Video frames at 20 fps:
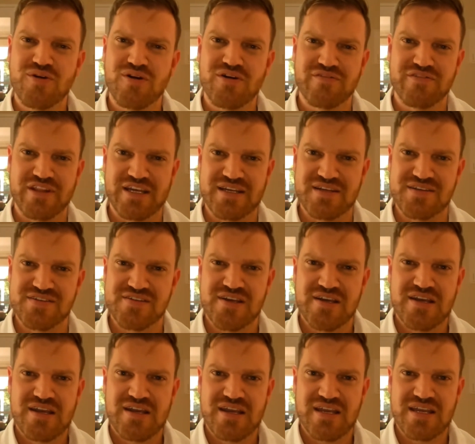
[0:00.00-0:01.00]
of theirs
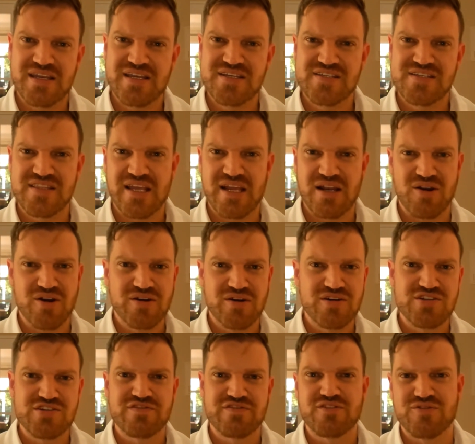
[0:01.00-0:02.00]
is their
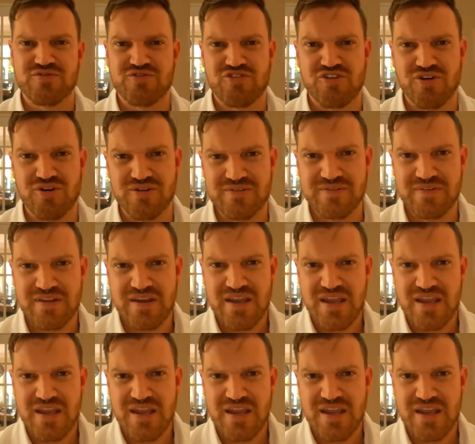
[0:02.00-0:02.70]
locus of control.